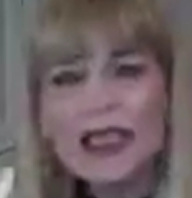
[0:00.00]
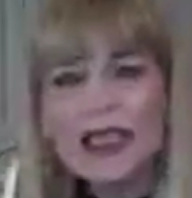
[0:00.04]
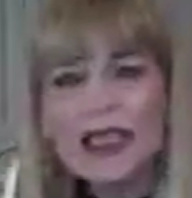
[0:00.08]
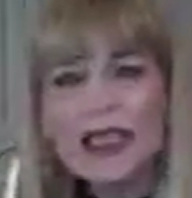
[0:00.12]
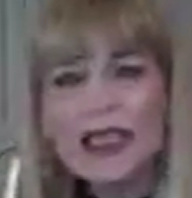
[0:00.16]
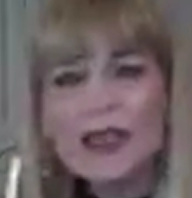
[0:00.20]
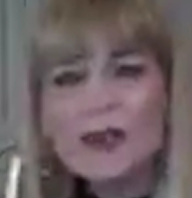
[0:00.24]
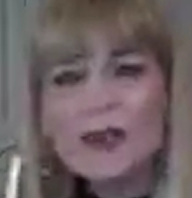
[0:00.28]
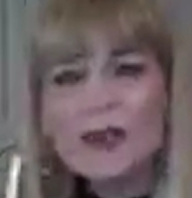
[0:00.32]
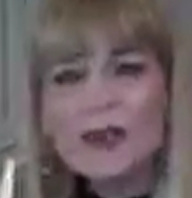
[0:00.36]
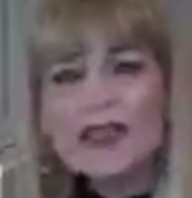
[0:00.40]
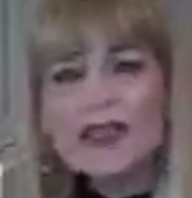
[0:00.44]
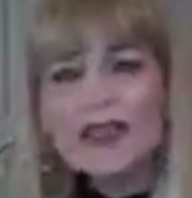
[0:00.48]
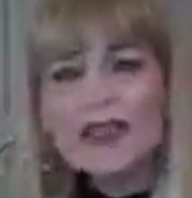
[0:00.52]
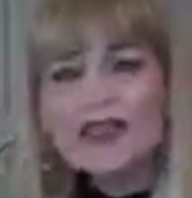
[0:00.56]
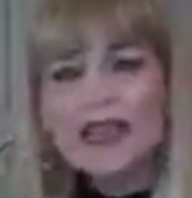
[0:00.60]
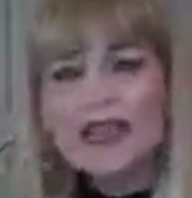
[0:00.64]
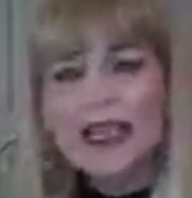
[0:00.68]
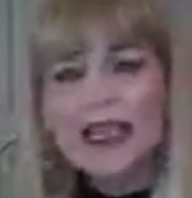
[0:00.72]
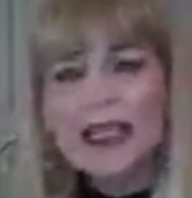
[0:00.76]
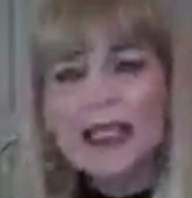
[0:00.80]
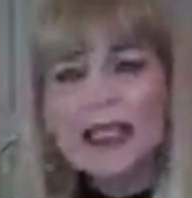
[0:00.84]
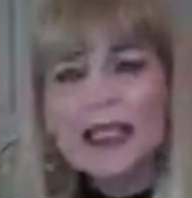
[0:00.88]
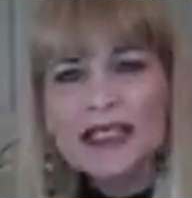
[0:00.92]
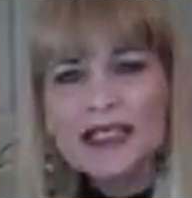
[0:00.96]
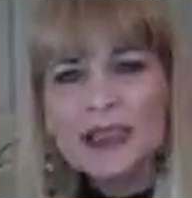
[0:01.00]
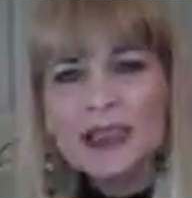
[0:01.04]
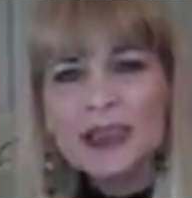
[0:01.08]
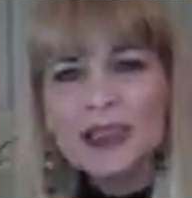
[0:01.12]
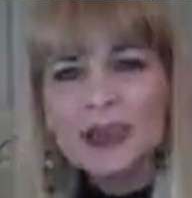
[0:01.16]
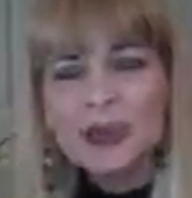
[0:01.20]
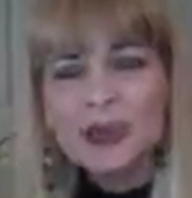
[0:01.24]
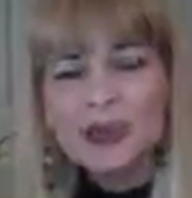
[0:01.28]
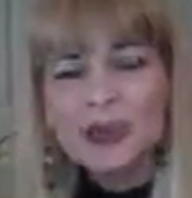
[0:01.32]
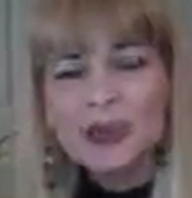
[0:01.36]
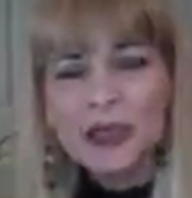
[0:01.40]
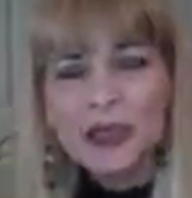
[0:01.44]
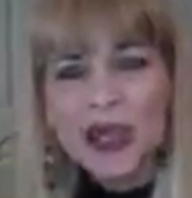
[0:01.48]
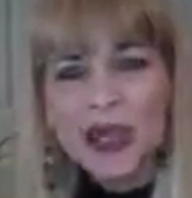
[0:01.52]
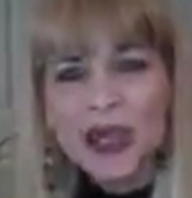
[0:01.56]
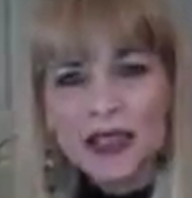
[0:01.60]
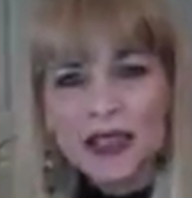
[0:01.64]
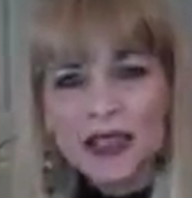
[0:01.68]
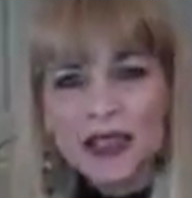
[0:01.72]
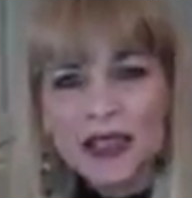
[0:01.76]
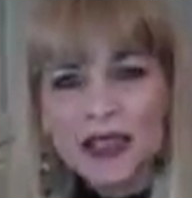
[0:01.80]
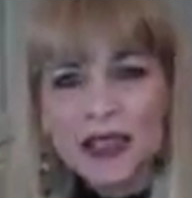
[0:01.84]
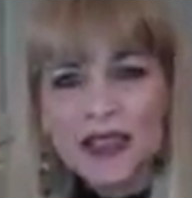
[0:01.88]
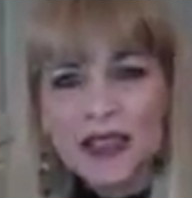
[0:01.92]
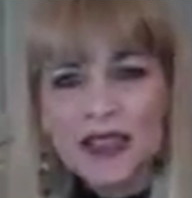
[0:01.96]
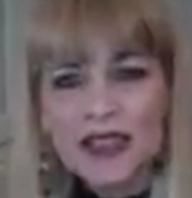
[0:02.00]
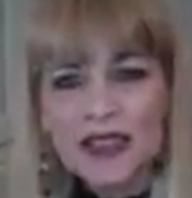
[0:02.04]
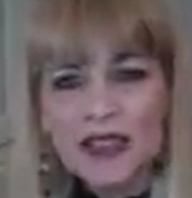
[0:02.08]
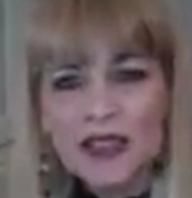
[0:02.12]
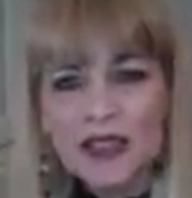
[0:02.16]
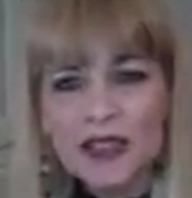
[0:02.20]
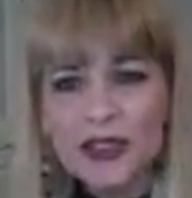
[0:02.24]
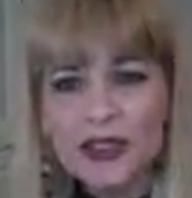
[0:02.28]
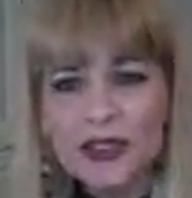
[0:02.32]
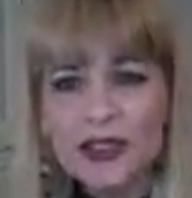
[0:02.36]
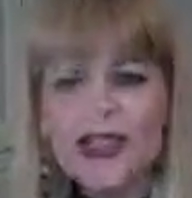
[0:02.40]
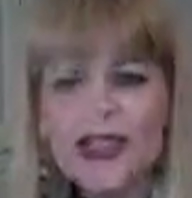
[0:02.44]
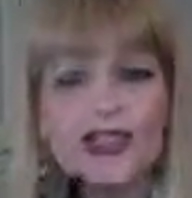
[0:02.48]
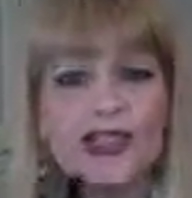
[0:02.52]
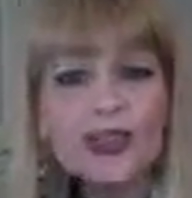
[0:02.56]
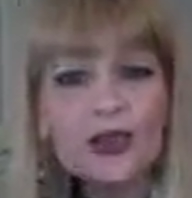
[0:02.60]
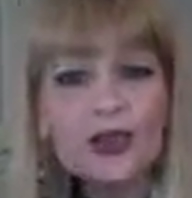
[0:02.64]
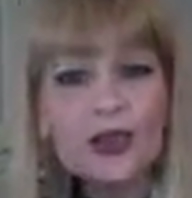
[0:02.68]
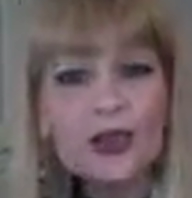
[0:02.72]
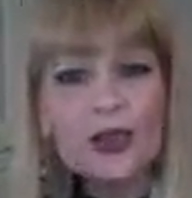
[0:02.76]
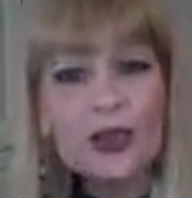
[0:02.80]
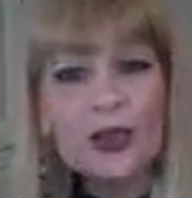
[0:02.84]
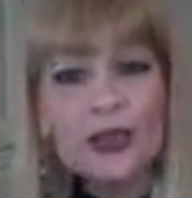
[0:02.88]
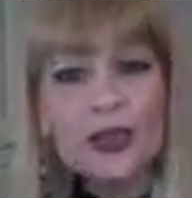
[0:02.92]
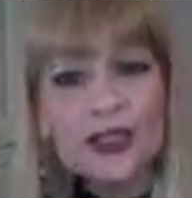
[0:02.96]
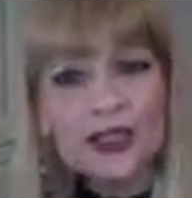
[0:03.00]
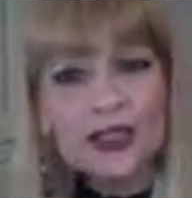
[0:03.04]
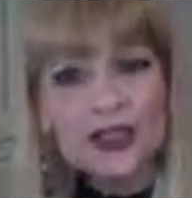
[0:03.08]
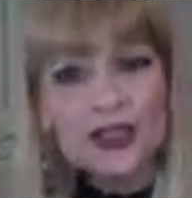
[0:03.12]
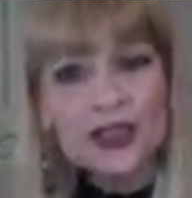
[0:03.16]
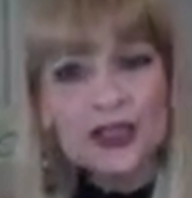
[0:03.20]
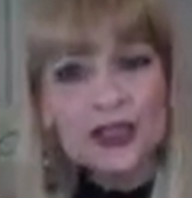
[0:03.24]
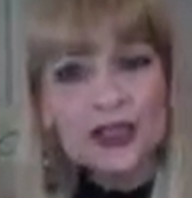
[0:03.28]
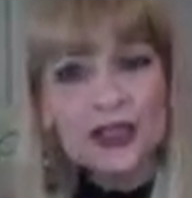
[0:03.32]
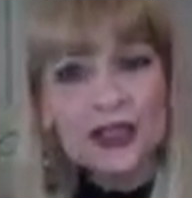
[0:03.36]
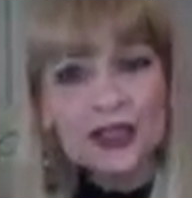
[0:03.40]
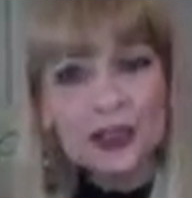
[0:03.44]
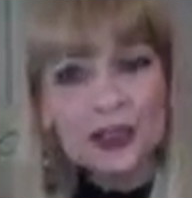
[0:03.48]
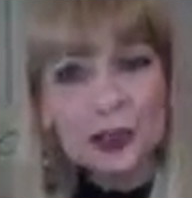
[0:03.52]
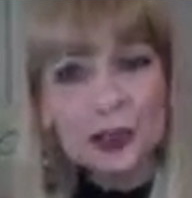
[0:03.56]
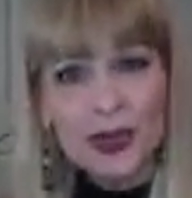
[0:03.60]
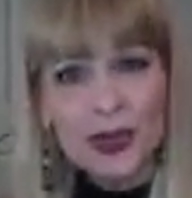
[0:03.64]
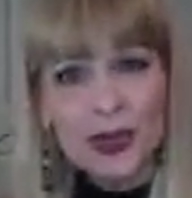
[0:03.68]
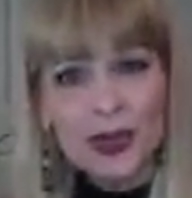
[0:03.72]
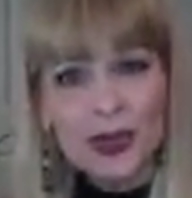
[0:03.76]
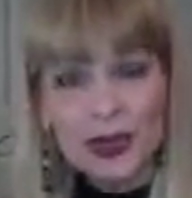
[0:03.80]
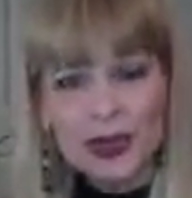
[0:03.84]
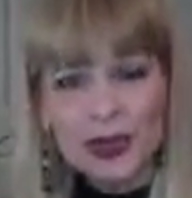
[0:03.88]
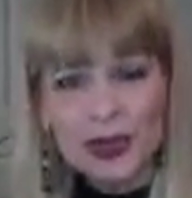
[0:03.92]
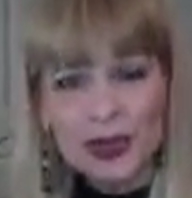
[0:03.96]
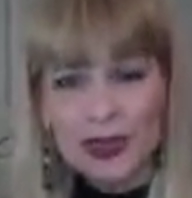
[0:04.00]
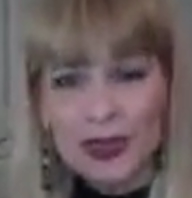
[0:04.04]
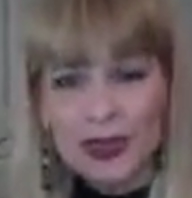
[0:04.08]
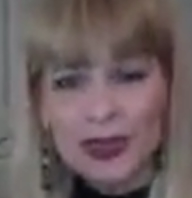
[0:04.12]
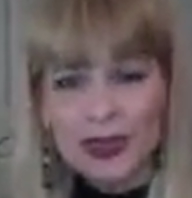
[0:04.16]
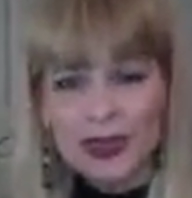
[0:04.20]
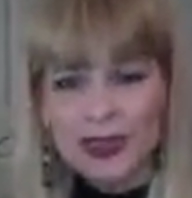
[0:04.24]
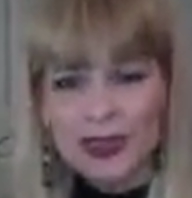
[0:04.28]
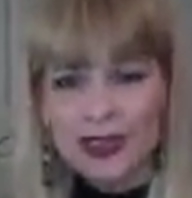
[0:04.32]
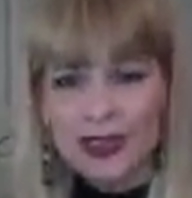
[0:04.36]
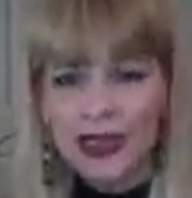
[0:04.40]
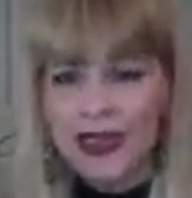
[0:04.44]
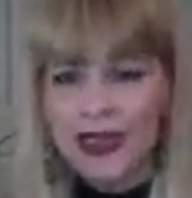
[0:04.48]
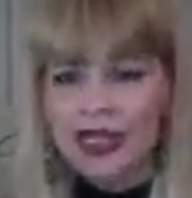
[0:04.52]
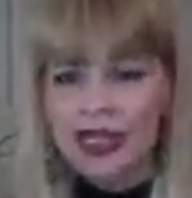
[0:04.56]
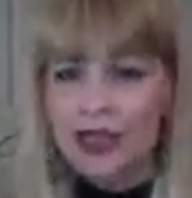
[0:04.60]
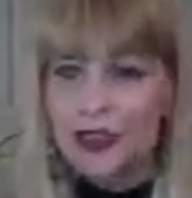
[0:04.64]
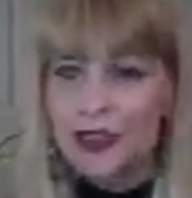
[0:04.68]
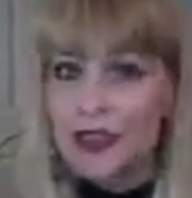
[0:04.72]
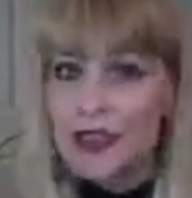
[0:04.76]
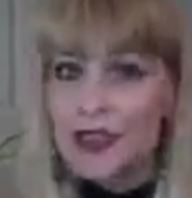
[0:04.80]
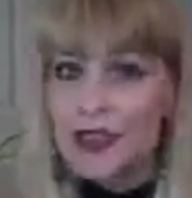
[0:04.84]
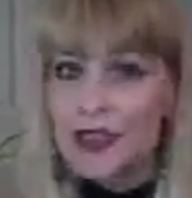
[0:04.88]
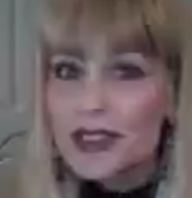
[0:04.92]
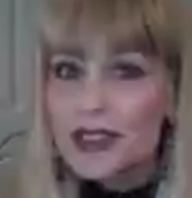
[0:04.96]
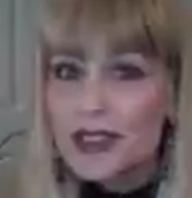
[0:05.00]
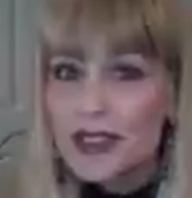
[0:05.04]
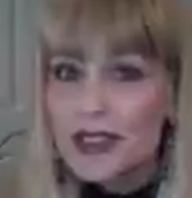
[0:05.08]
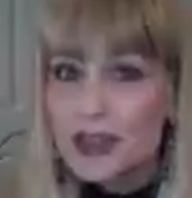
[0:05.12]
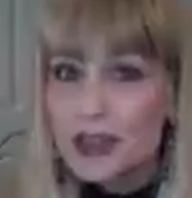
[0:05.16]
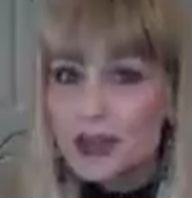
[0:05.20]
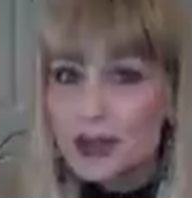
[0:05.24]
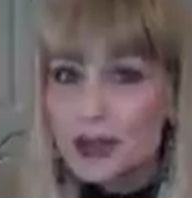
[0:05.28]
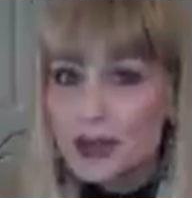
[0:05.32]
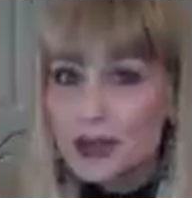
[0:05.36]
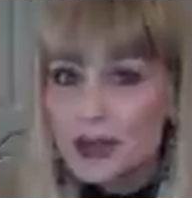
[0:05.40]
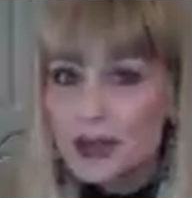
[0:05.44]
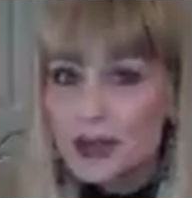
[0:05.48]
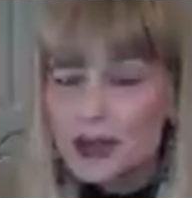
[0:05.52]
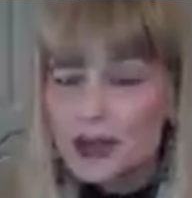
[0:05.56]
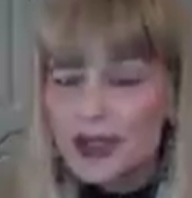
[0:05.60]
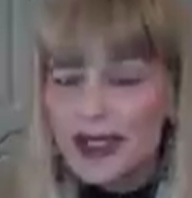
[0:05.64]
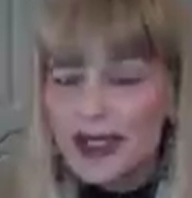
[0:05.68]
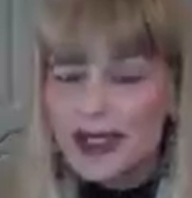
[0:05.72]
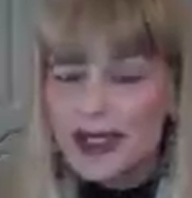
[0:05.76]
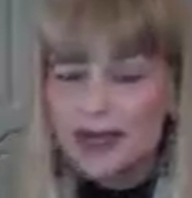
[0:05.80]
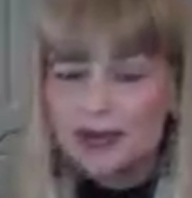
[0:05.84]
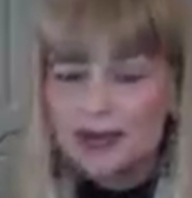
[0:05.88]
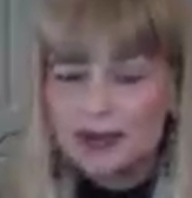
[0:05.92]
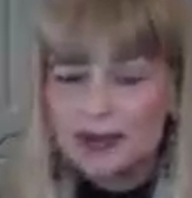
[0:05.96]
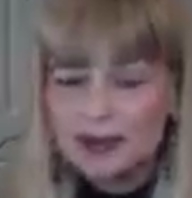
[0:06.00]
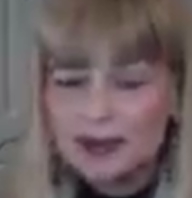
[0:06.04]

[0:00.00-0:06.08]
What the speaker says: it was designed to actually to look like jewelry sitting on your bathroom counter. And who doesn't like jewelry, right?